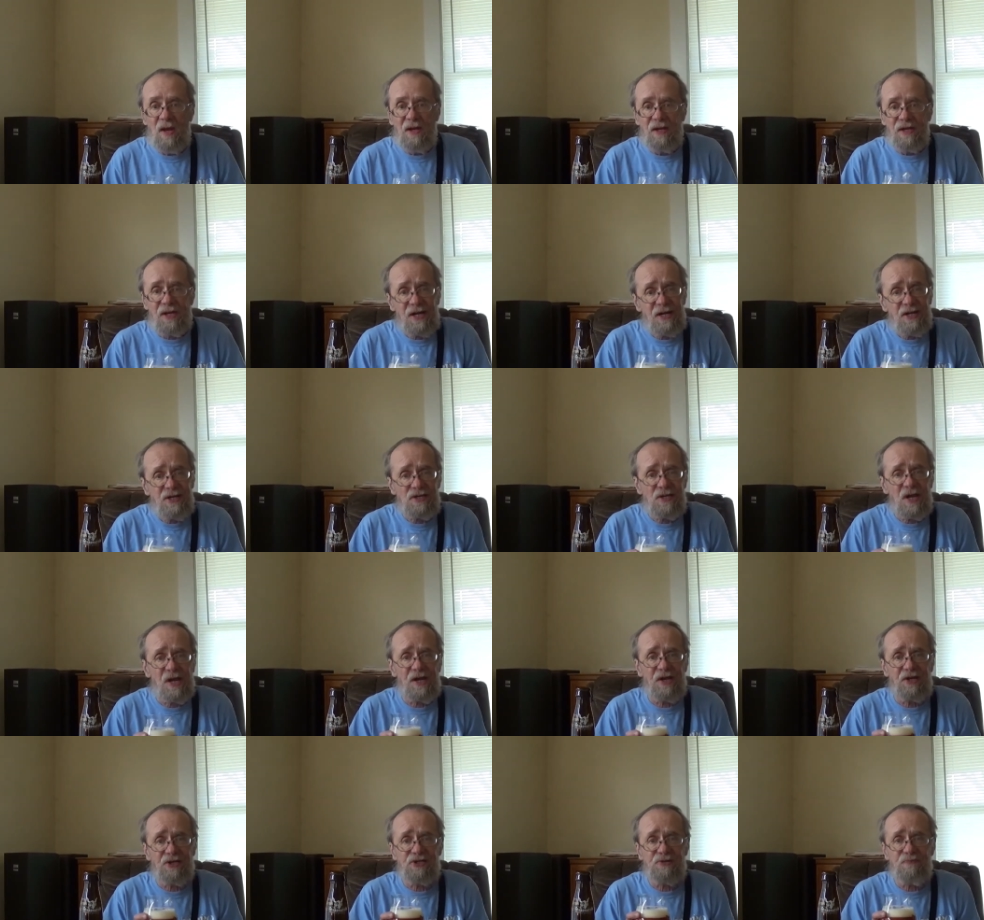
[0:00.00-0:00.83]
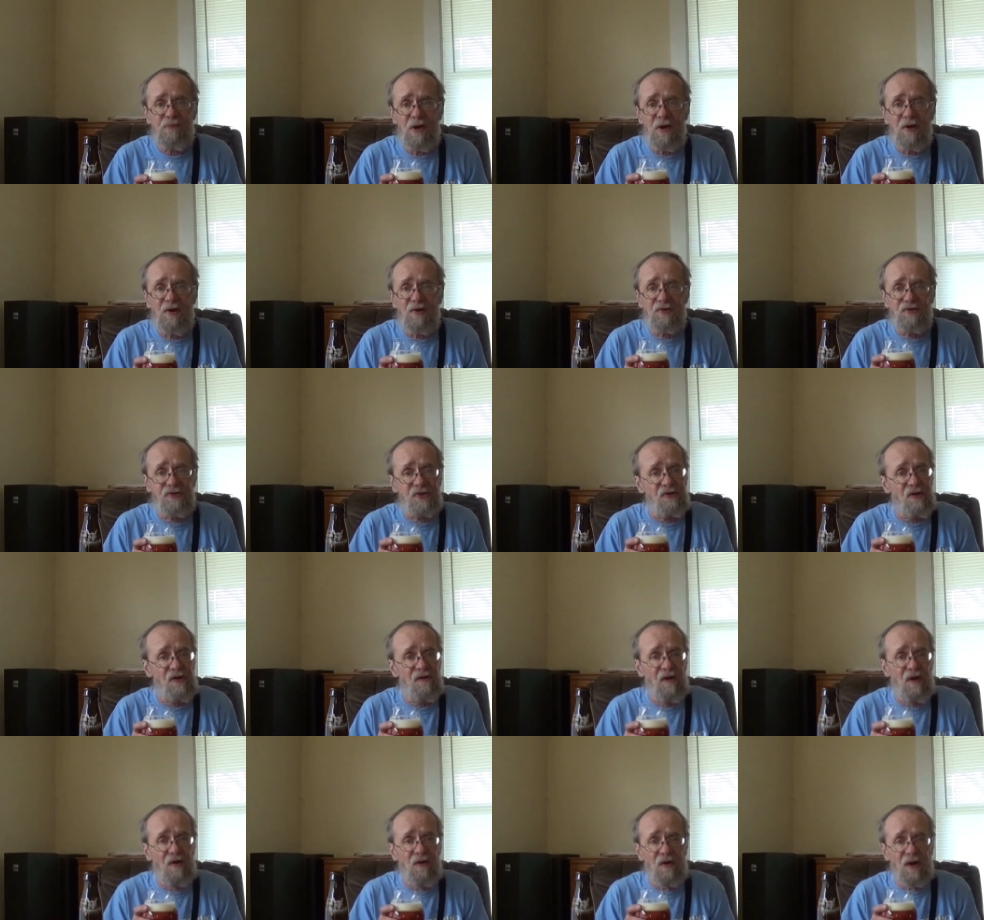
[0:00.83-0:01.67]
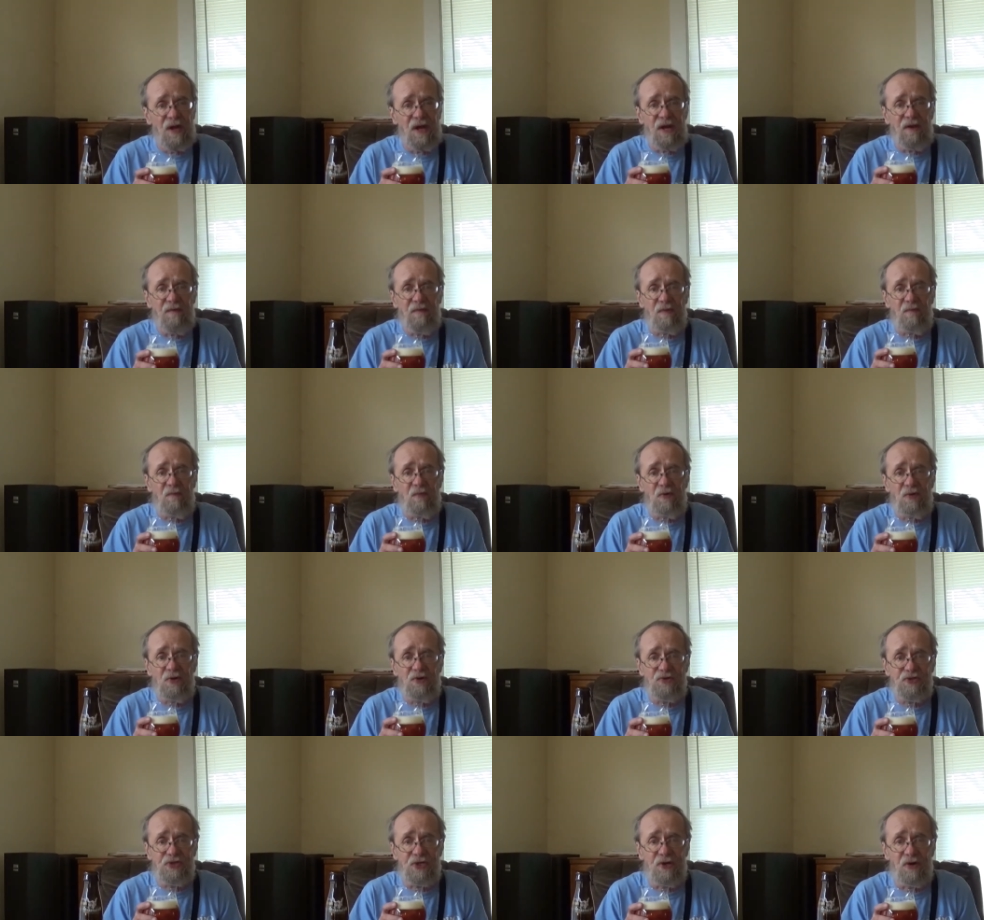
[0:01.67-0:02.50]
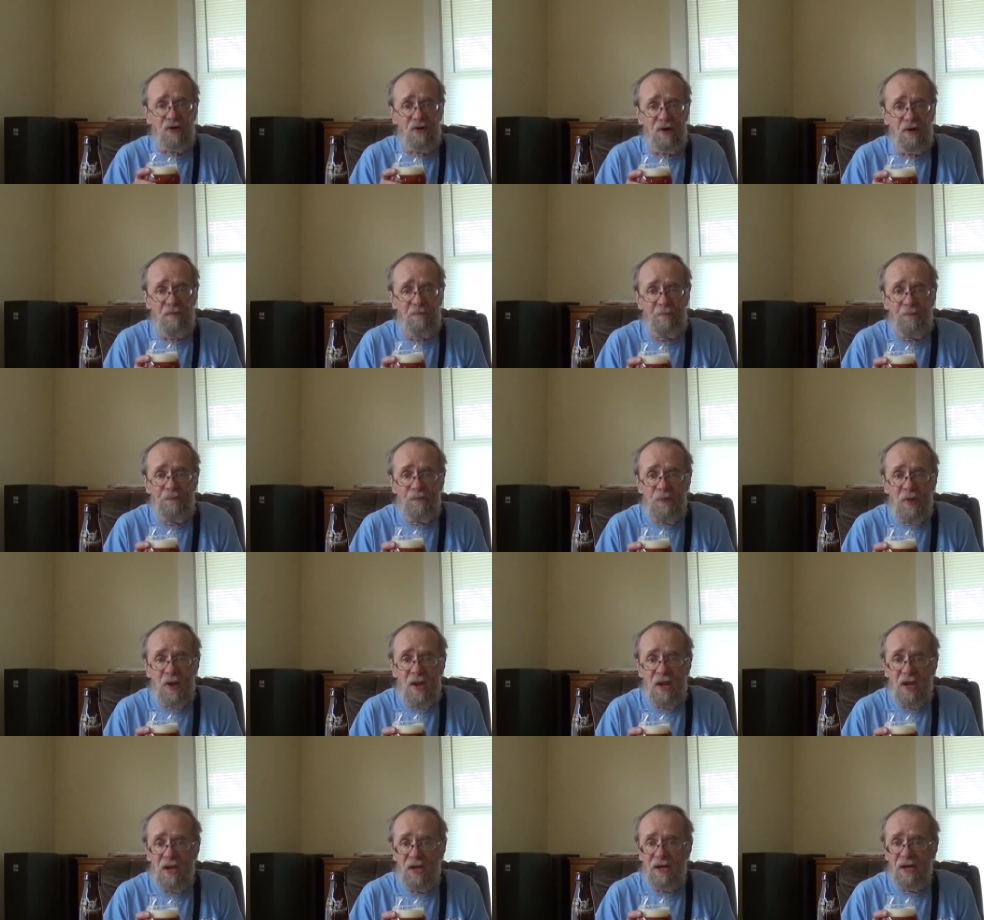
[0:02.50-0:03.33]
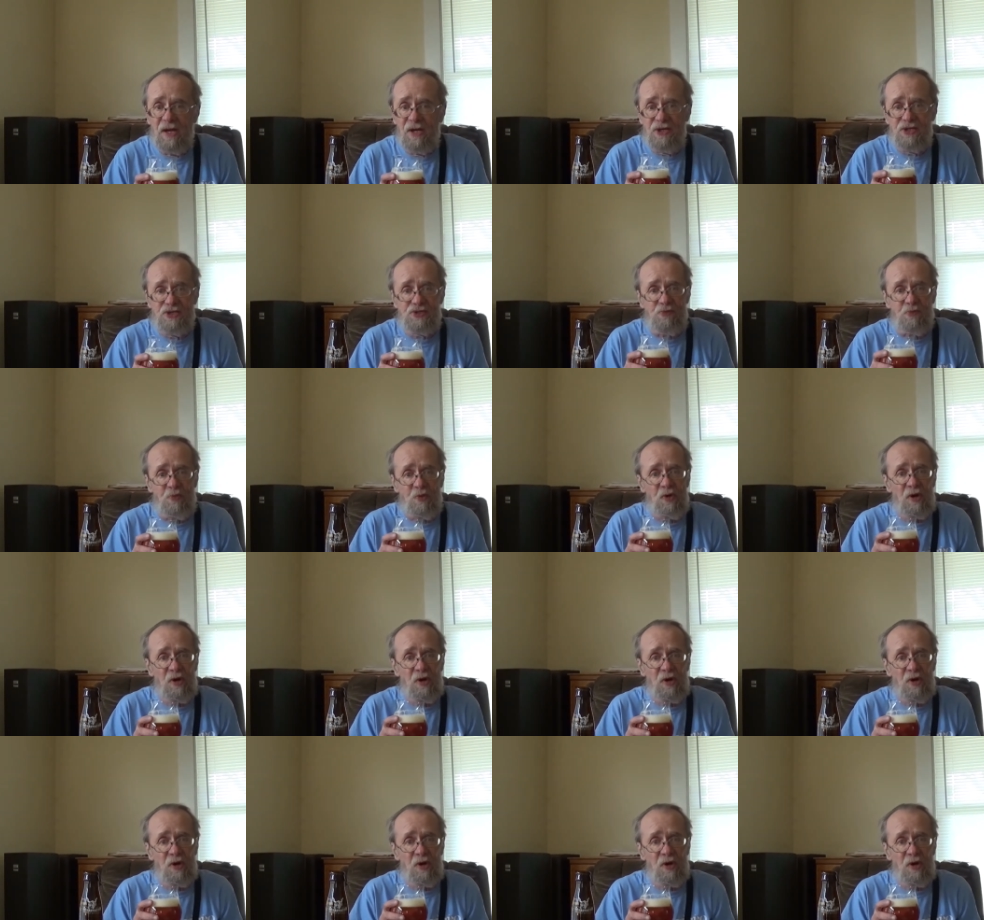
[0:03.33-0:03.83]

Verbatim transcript: tastes like it smells, only even more so. I'm getting some